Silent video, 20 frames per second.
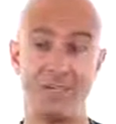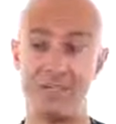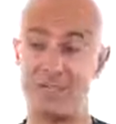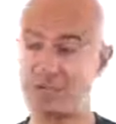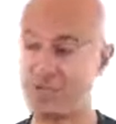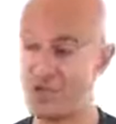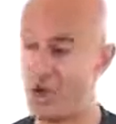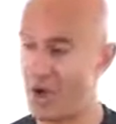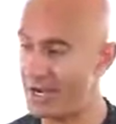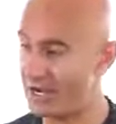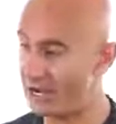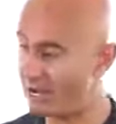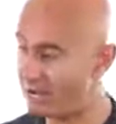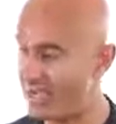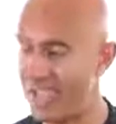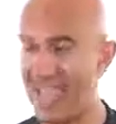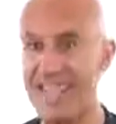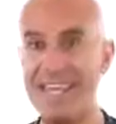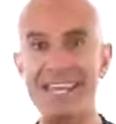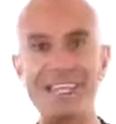John F.
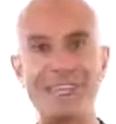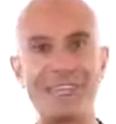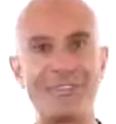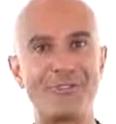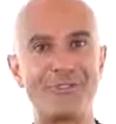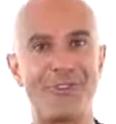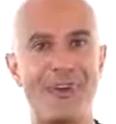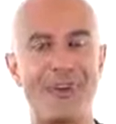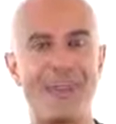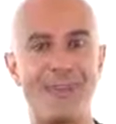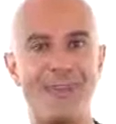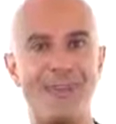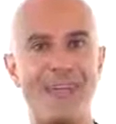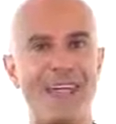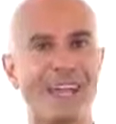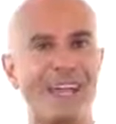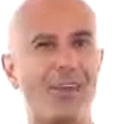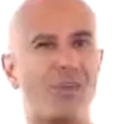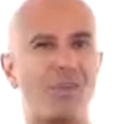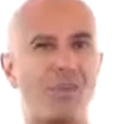Kennedy's father
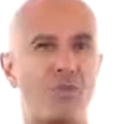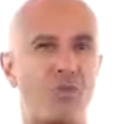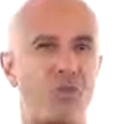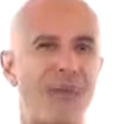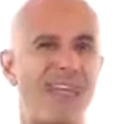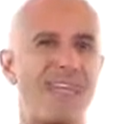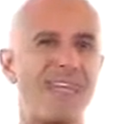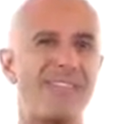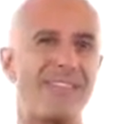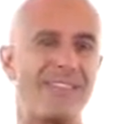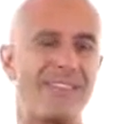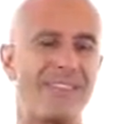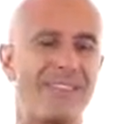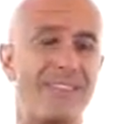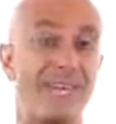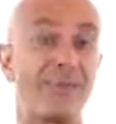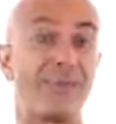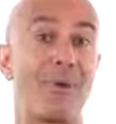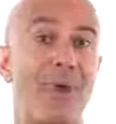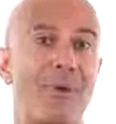had a great
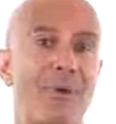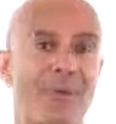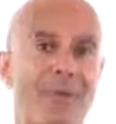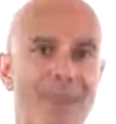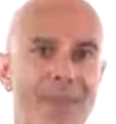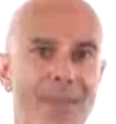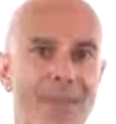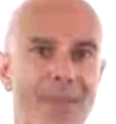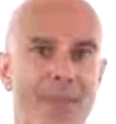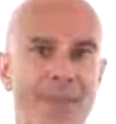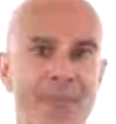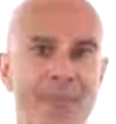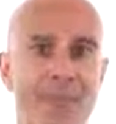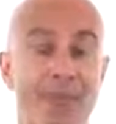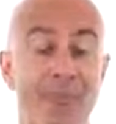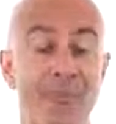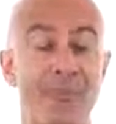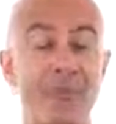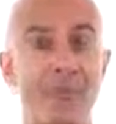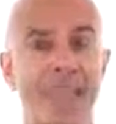thing around the family
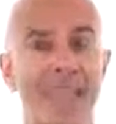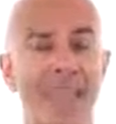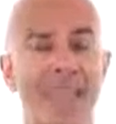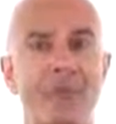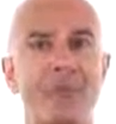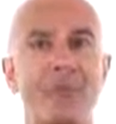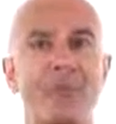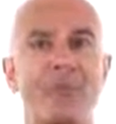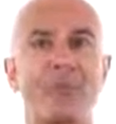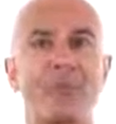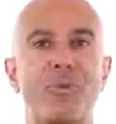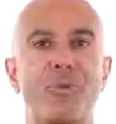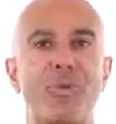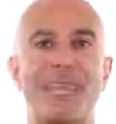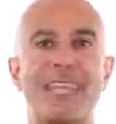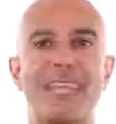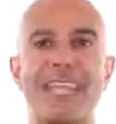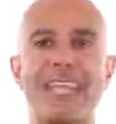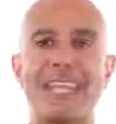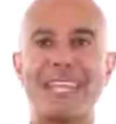meal. He would
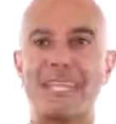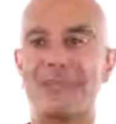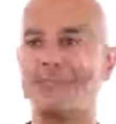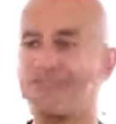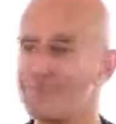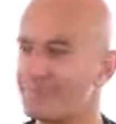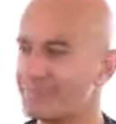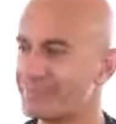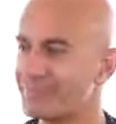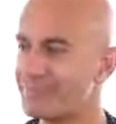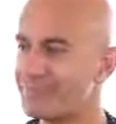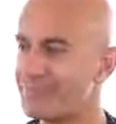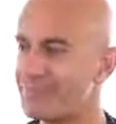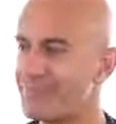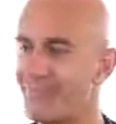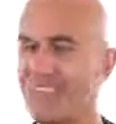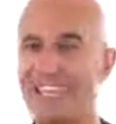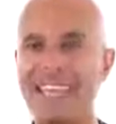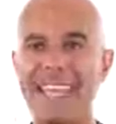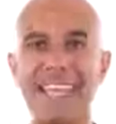bring in
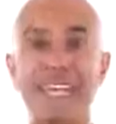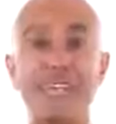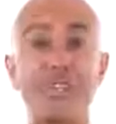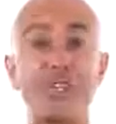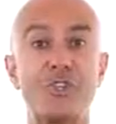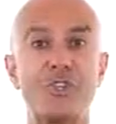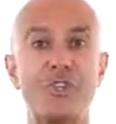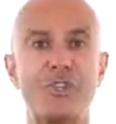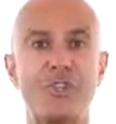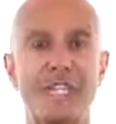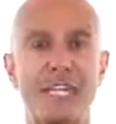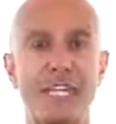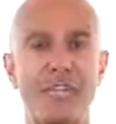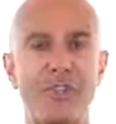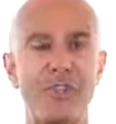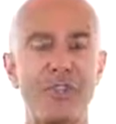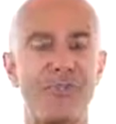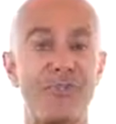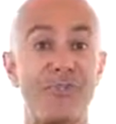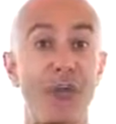interesting,
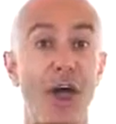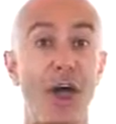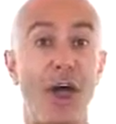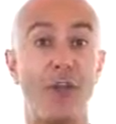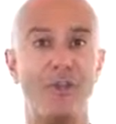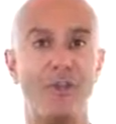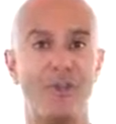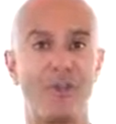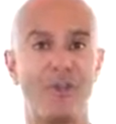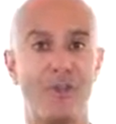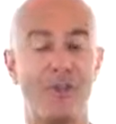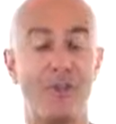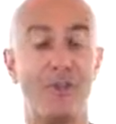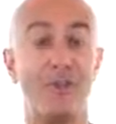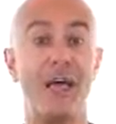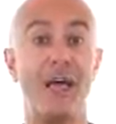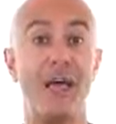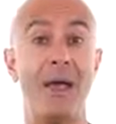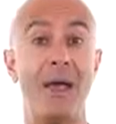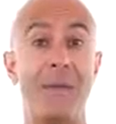
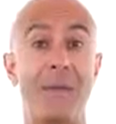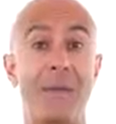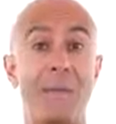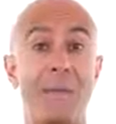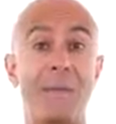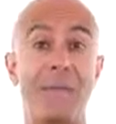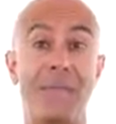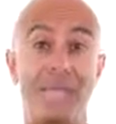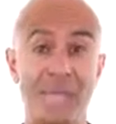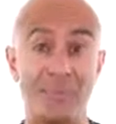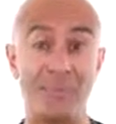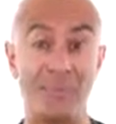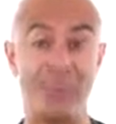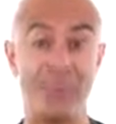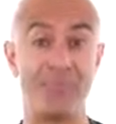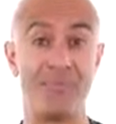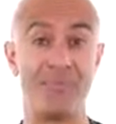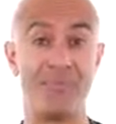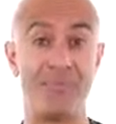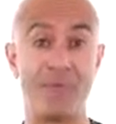thoughtful people.